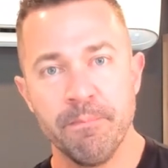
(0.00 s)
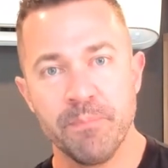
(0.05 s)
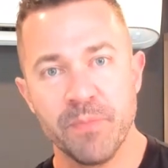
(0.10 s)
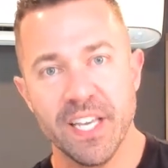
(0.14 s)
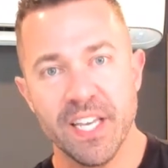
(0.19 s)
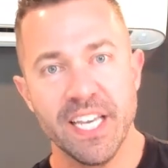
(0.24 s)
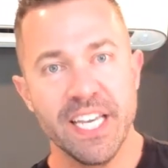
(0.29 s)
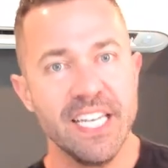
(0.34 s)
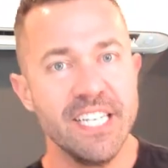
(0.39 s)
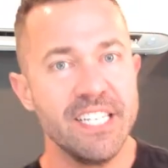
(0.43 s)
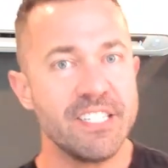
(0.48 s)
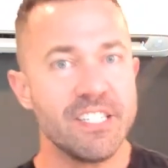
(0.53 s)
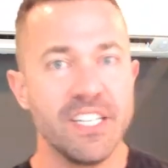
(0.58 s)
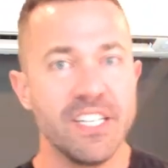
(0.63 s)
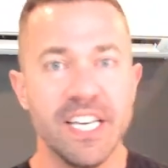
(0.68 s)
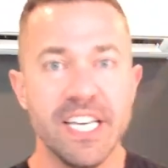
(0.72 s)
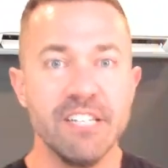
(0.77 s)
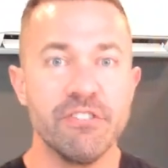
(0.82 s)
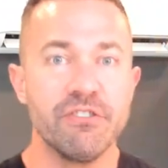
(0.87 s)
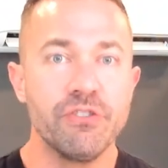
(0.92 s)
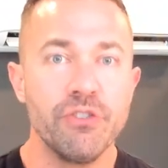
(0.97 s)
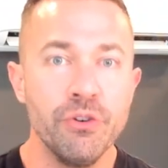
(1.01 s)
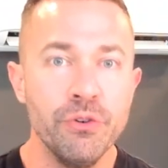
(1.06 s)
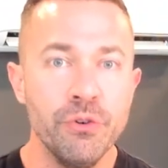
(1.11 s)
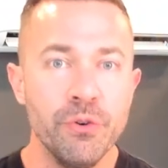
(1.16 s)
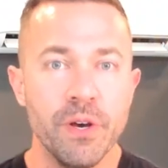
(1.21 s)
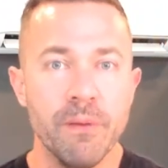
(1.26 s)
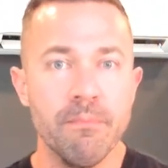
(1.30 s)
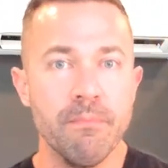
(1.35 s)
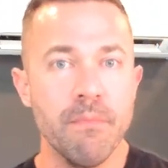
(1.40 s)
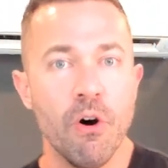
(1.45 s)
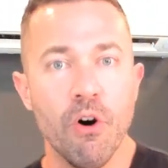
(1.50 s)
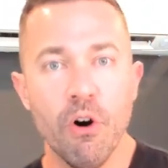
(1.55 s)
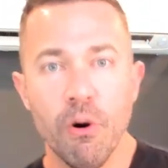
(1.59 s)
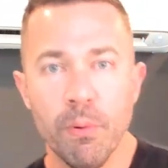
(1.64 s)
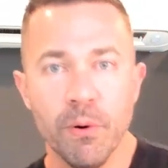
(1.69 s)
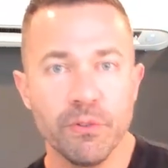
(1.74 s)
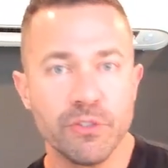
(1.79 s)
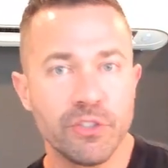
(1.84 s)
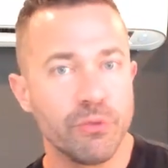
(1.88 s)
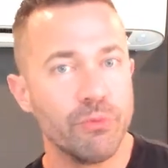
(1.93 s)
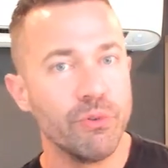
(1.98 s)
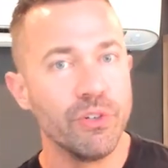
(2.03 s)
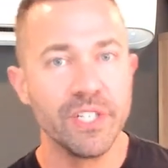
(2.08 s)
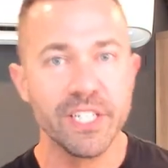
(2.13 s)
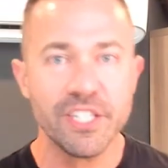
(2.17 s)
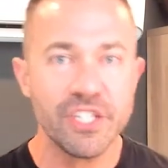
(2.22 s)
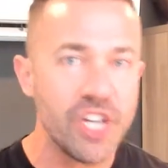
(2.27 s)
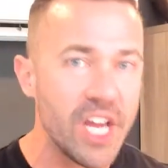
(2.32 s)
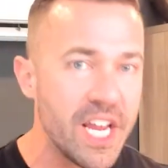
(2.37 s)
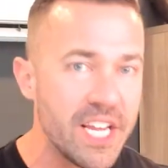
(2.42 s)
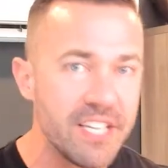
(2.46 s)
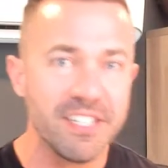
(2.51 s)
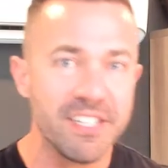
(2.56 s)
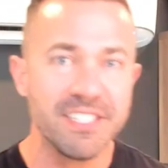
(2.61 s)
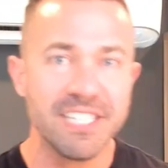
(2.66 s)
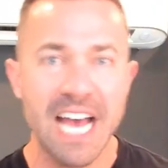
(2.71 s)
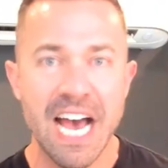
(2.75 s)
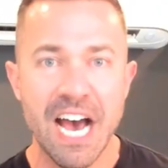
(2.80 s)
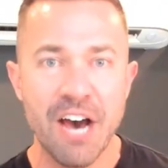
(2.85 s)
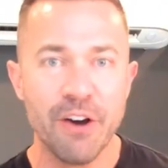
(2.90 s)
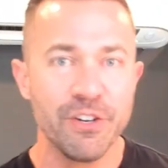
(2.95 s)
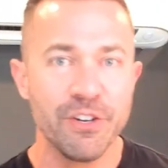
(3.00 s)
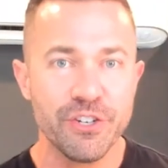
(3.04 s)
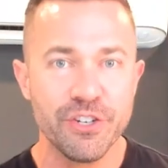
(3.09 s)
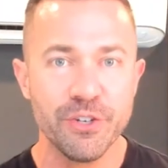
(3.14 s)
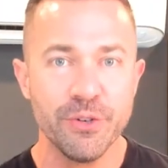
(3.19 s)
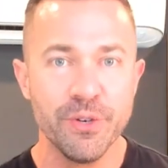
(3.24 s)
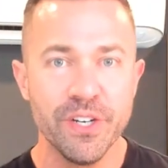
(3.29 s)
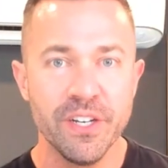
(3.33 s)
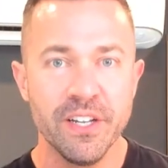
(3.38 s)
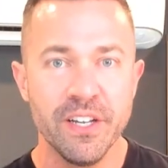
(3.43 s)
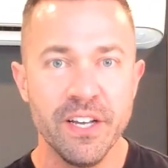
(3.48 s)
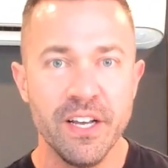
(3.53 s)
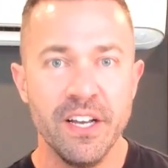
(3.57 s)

He's he's too immobile to really chase it down and do it.